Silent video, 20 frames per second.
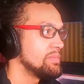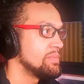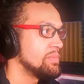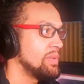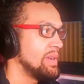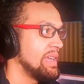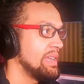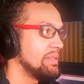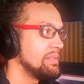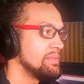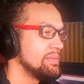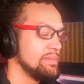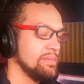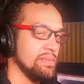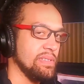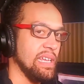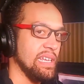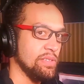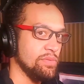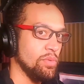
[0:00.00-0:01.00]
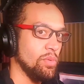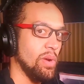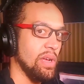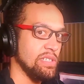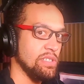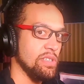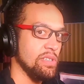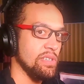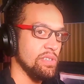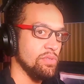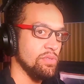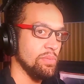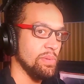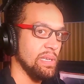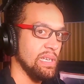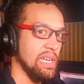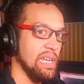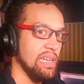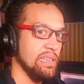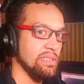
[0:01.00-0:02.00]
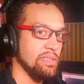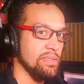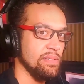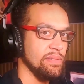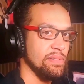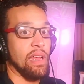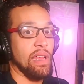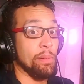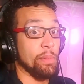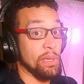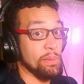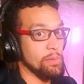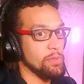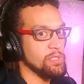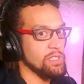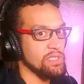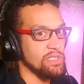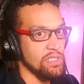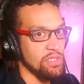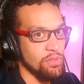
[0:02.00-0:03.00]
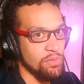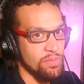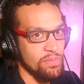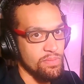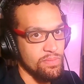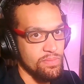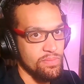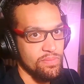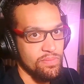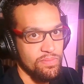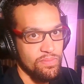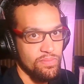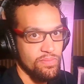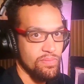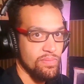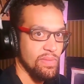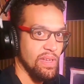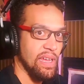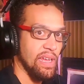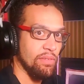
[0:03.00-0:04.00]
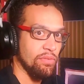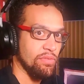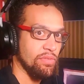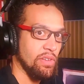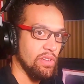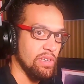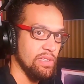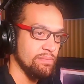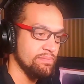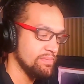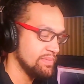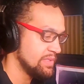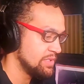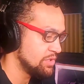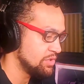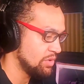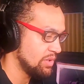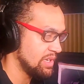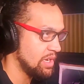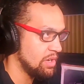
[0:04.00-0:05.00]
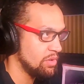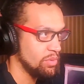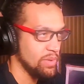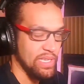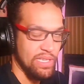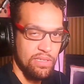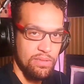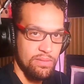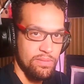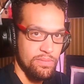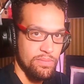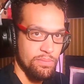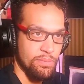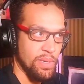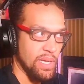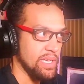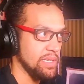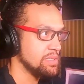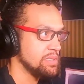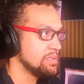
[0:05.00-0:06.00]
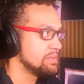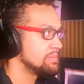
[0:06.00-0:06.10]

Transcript: Wait, thanks for watching this with me, guys. I make music too. Have fun. Enjoy y'all week. Peace.